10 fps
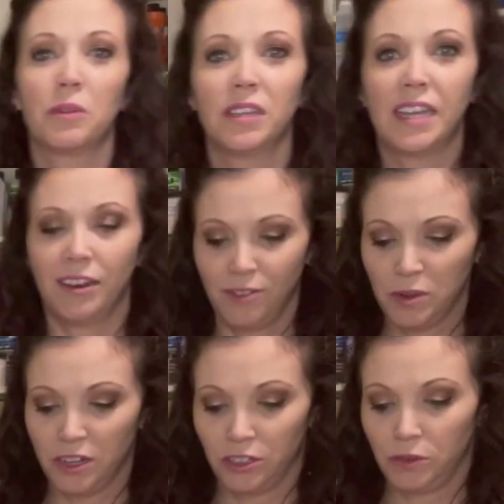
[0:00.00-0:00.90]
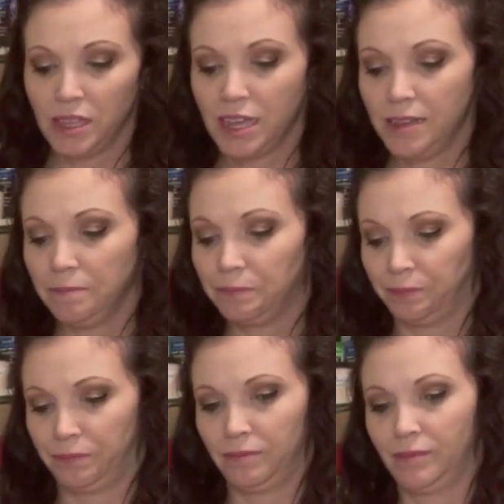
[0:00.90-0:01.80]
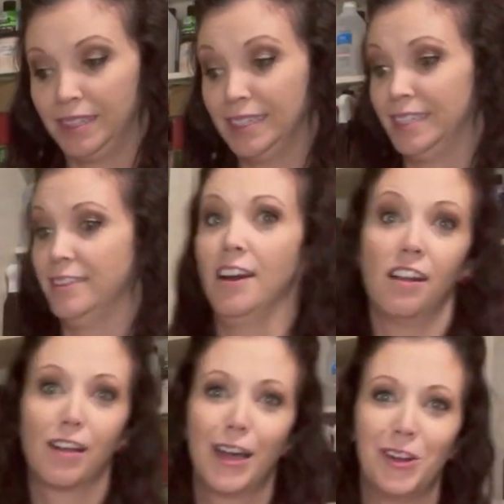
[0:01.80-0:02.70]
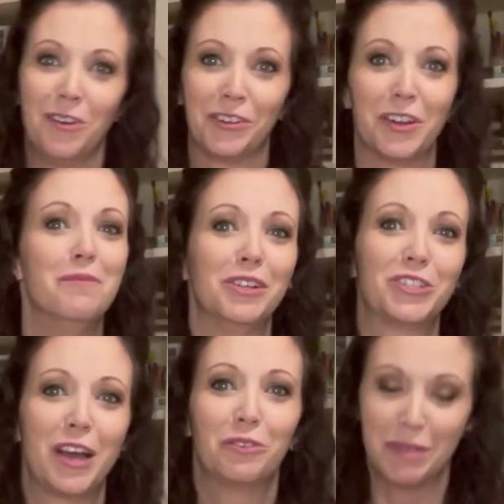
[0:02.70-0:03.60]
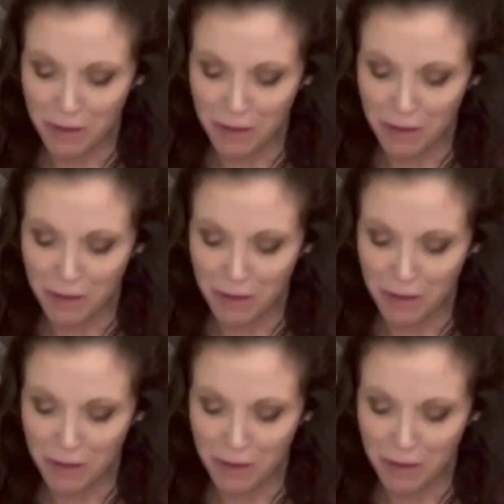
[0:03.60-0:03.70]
really careful when you're doing that to not cut off your image. That would be